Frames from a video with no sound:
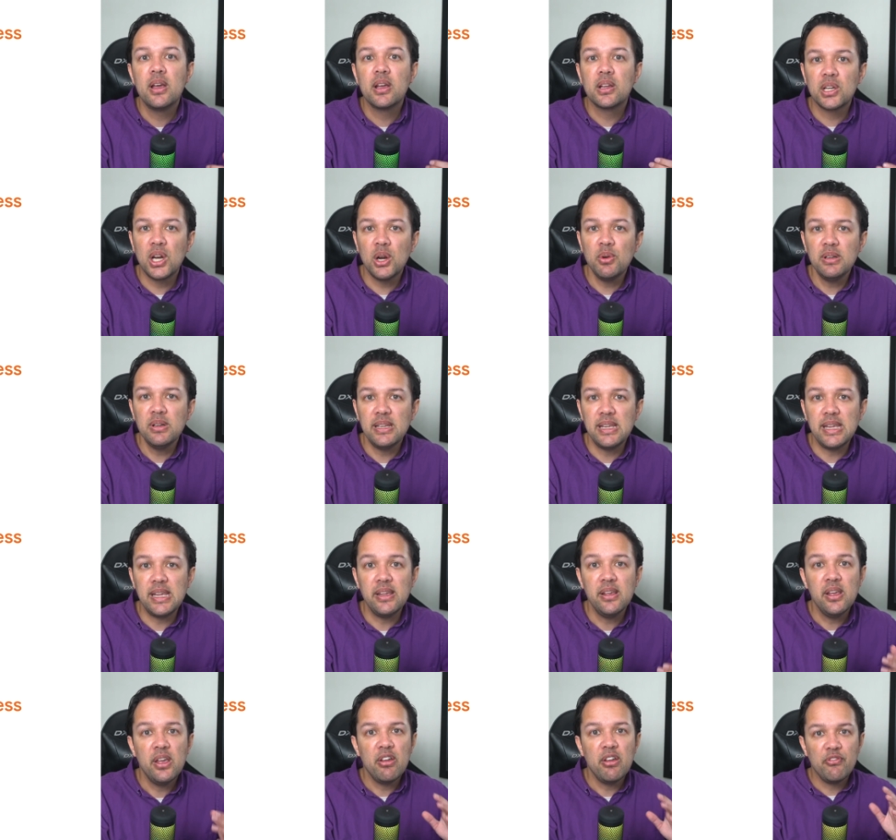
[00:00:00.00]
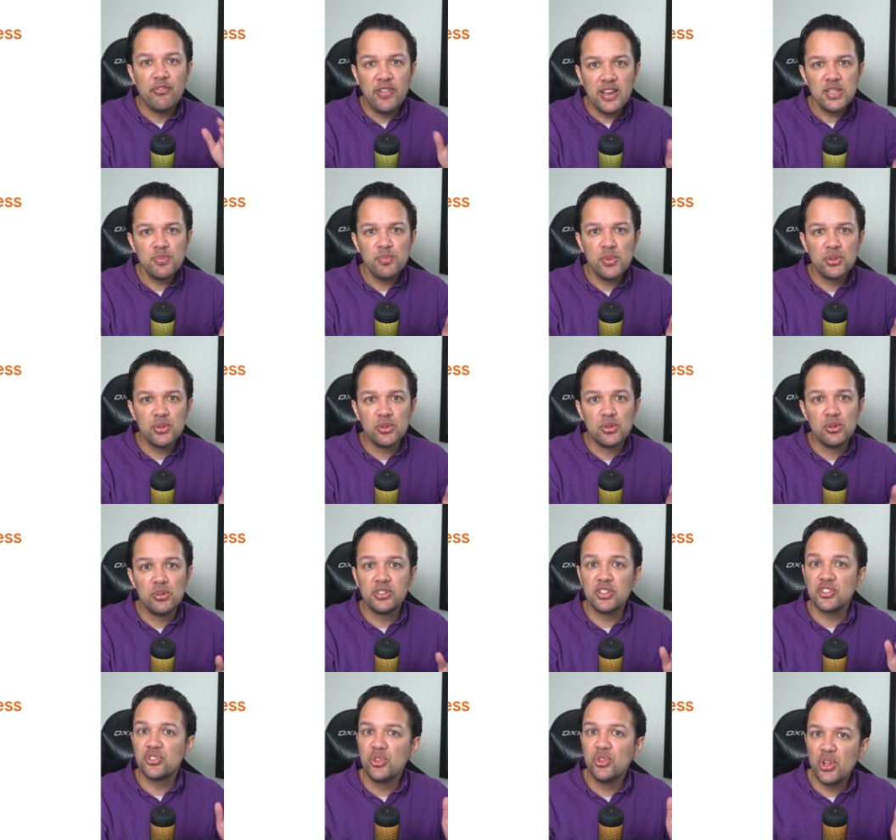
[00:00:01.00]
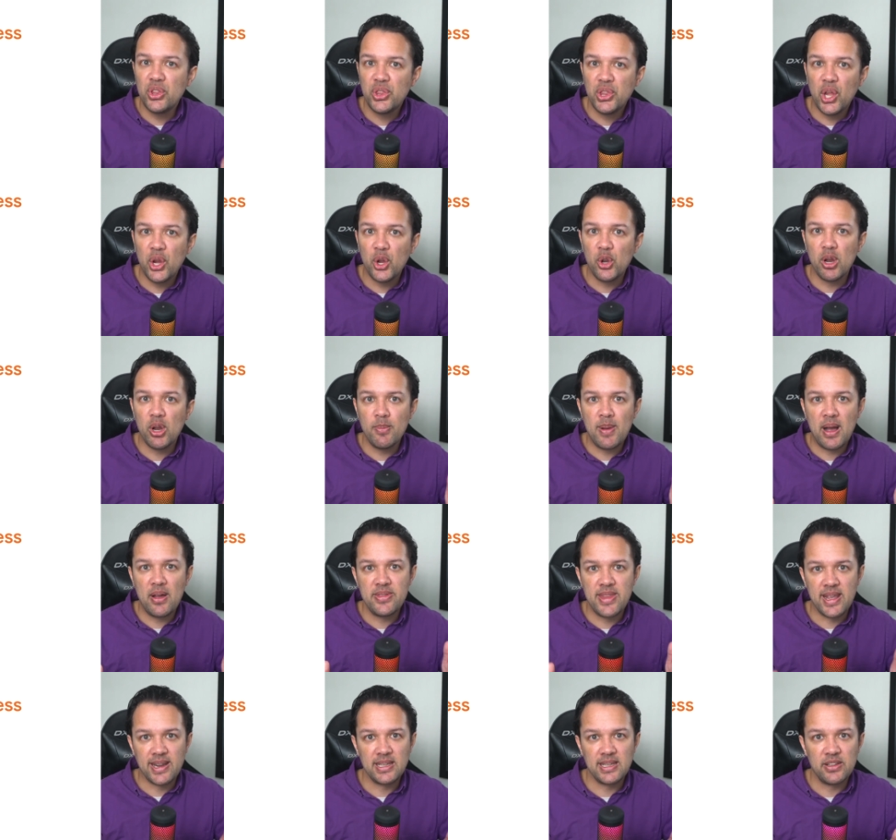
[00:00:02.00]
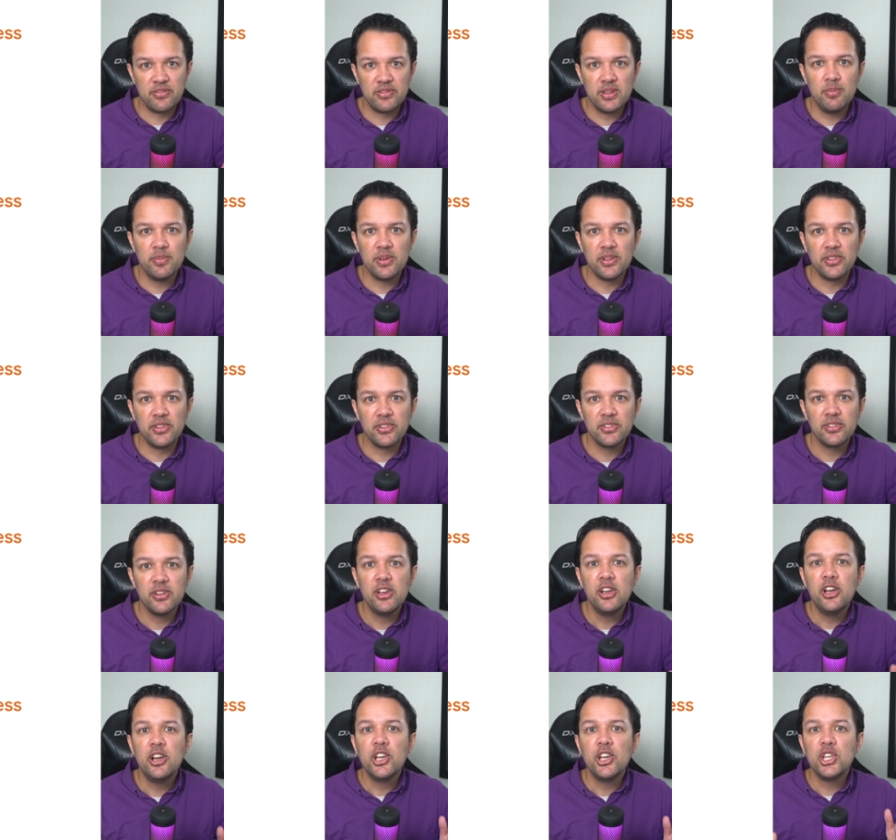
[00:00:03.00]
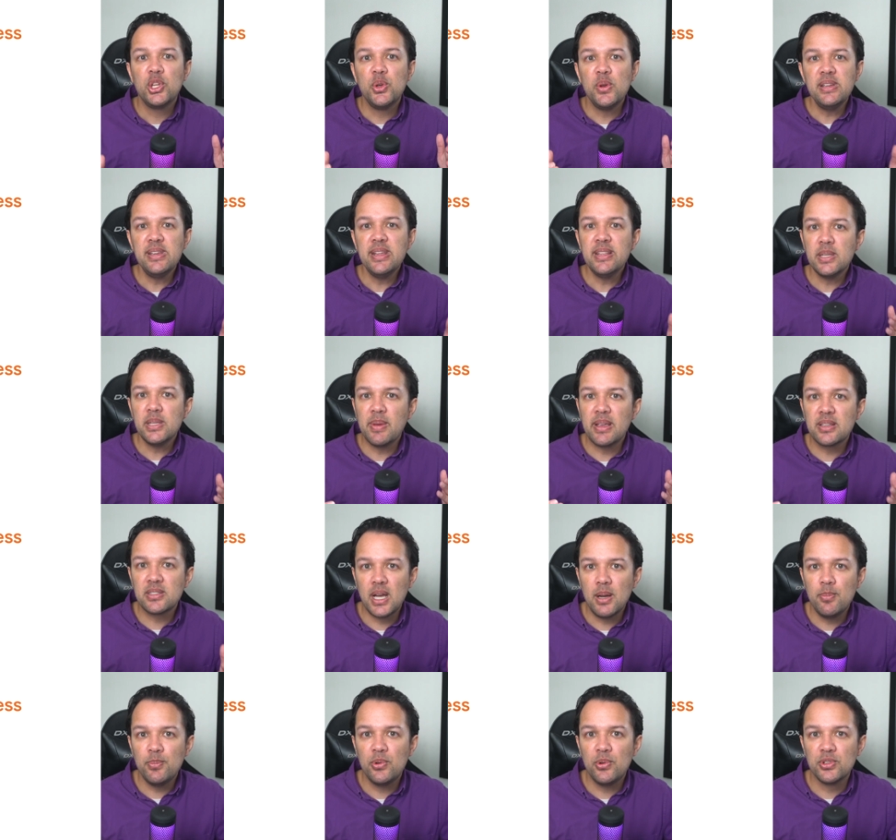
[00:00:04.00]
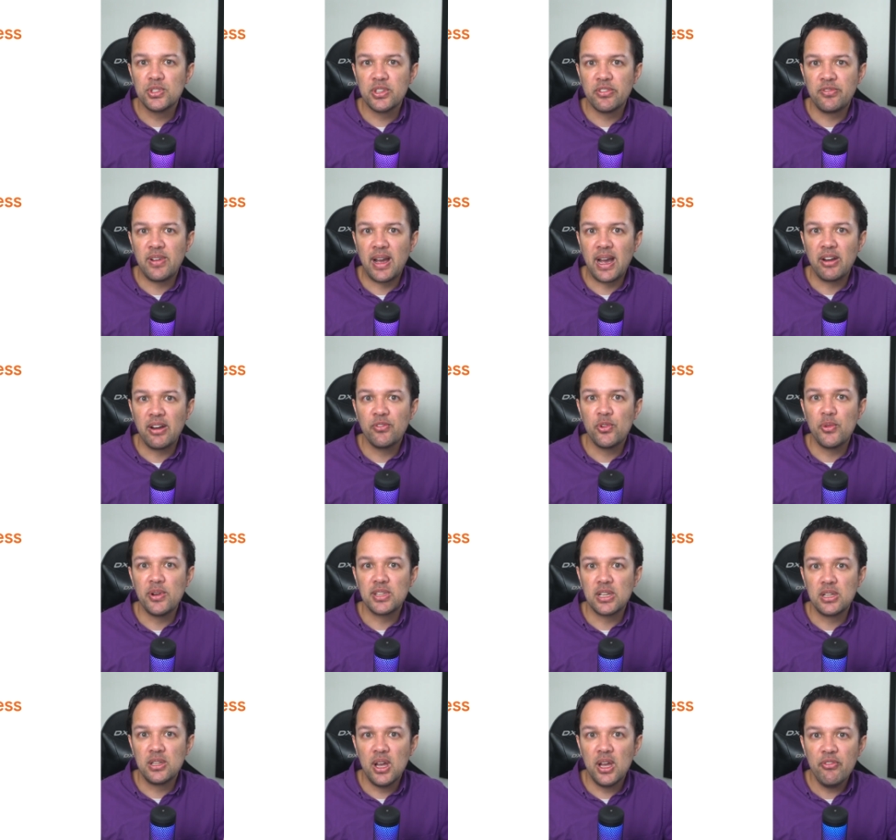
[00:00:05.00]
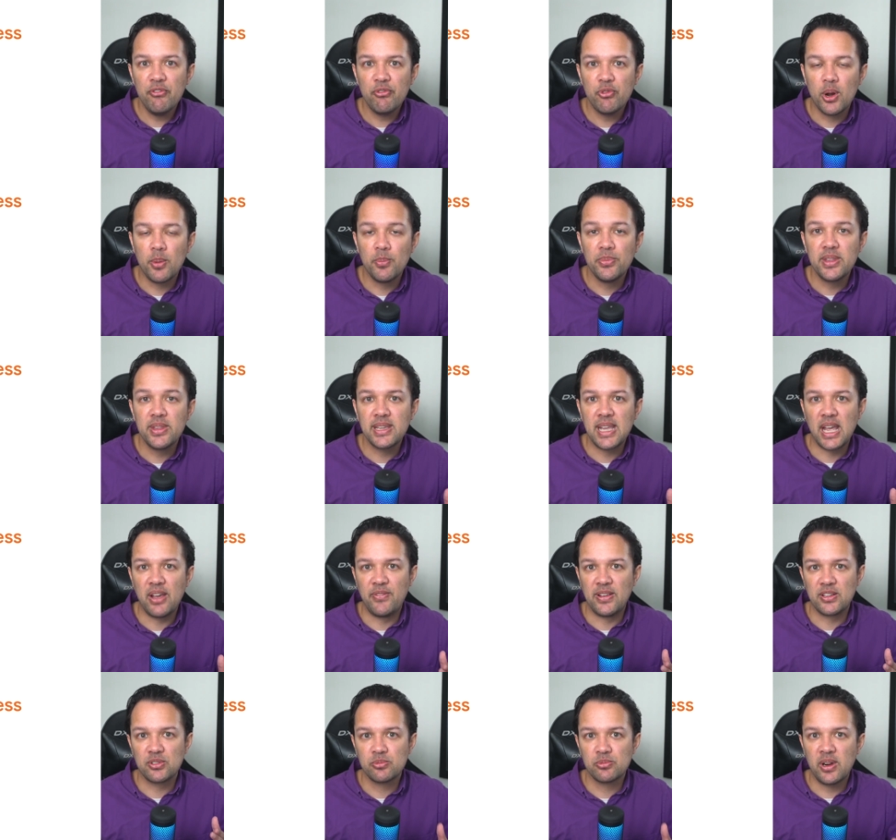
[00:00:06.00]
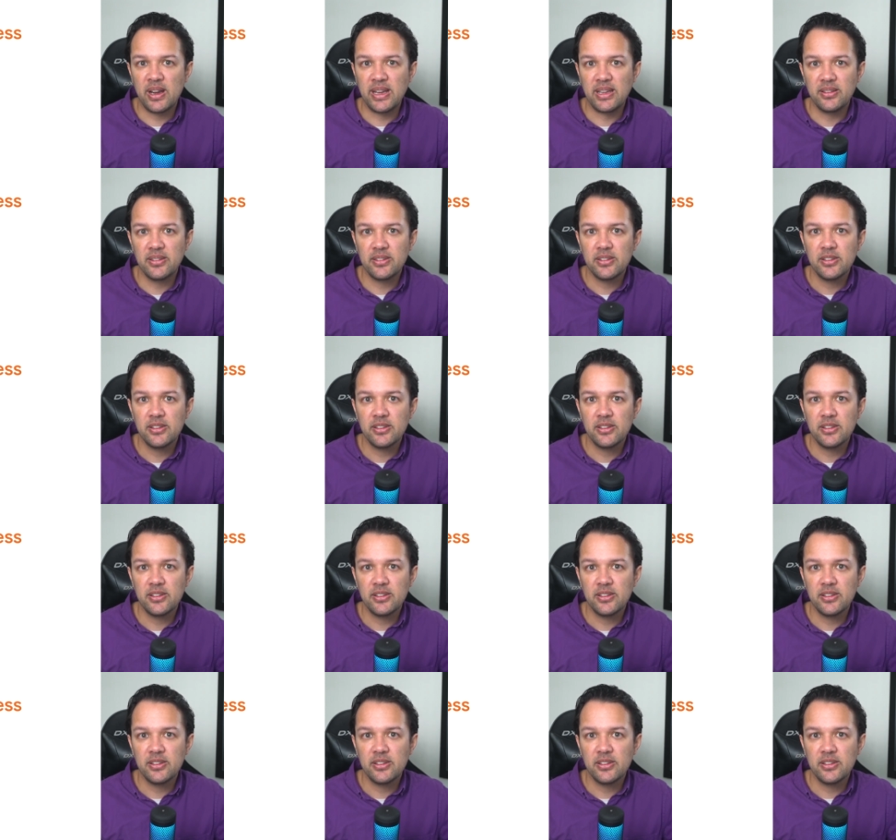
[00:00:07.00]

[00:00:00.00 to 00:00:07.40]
Currently, this model does not know about negative numbers. You would need some examples of that for it to learn from to get this right.